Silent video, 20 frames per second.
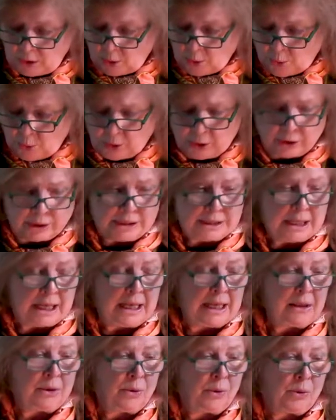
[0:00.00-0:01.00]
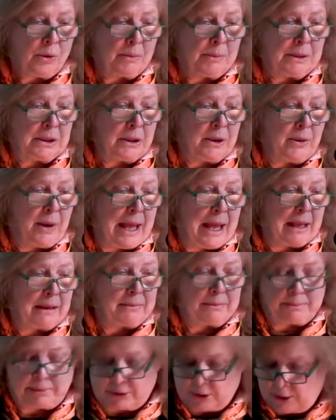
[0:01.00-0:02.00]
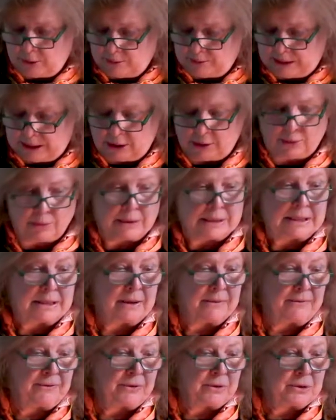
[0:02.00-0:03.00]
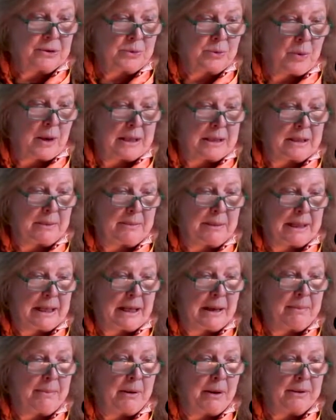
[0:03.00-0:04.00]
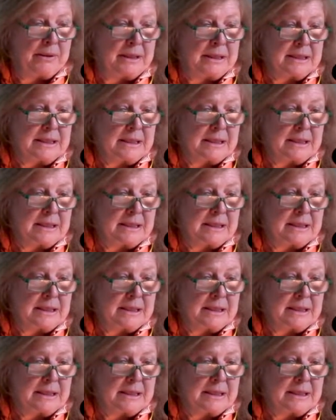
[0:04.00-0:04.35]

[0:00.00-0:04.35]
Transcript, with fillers: works in Ormolu, and Thomire was the first one to pick up on this.